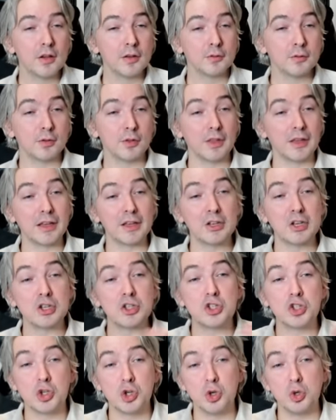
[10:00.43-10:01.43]
So they get to
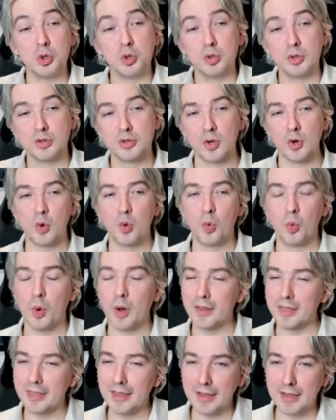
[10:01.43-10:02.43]
choose
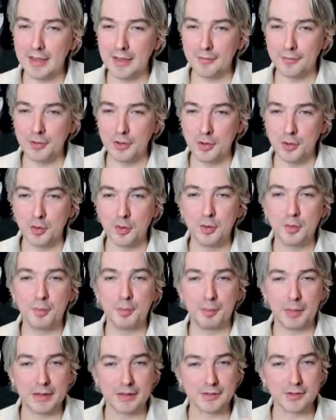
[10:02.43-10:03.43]
what they give you
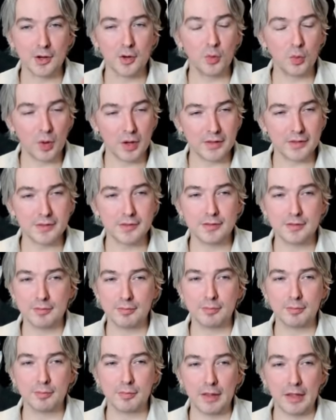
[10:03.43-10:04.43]
based on what's
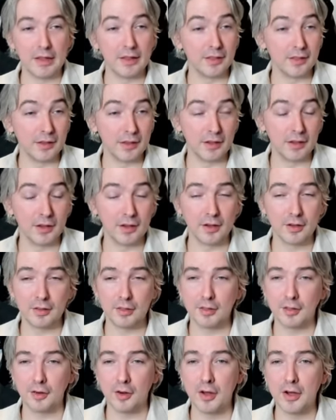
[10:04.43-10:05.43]
in the, uh,
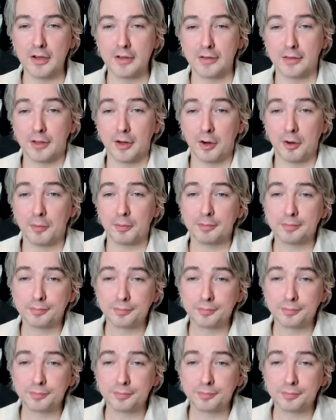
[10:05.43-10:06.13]
the laws there.